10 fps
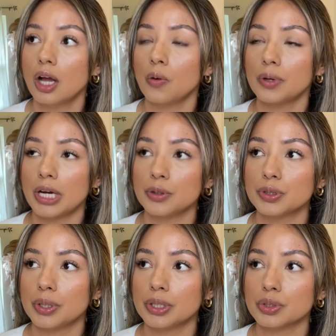When I was
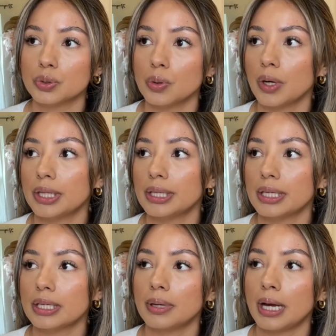to school, I
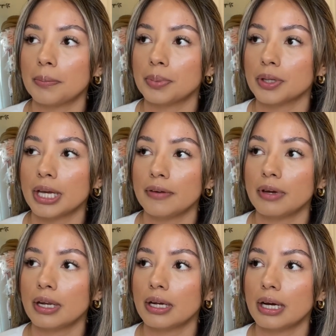think at Brookhaven